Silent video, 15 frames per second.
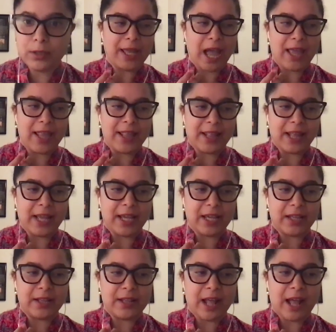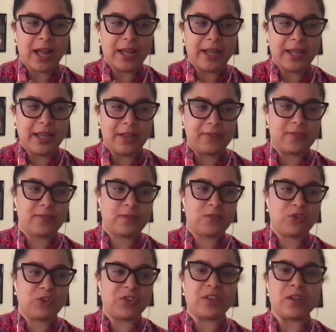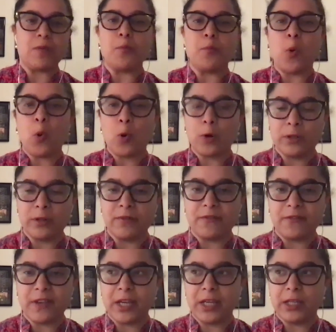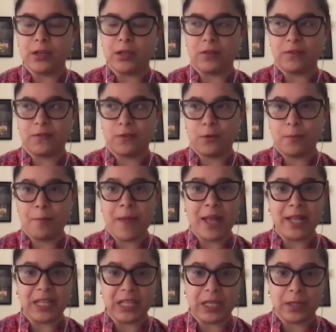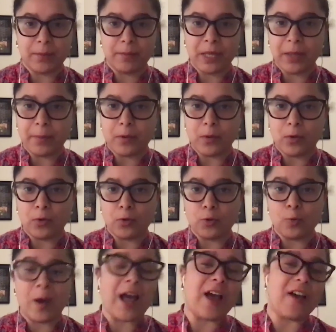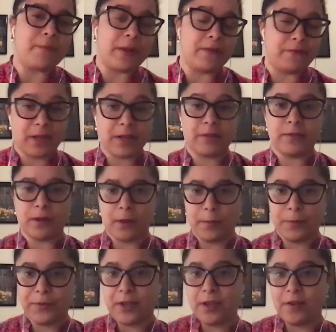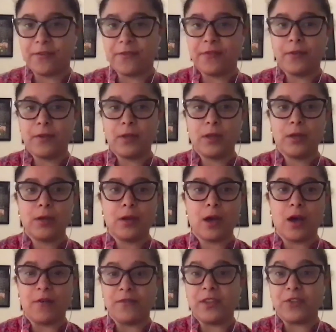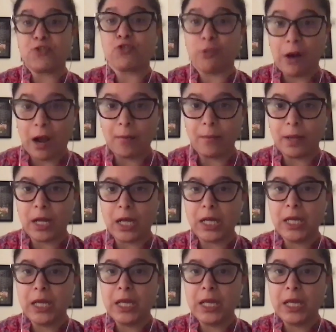I think that she's an important figure for many people who have been victims of this trauma.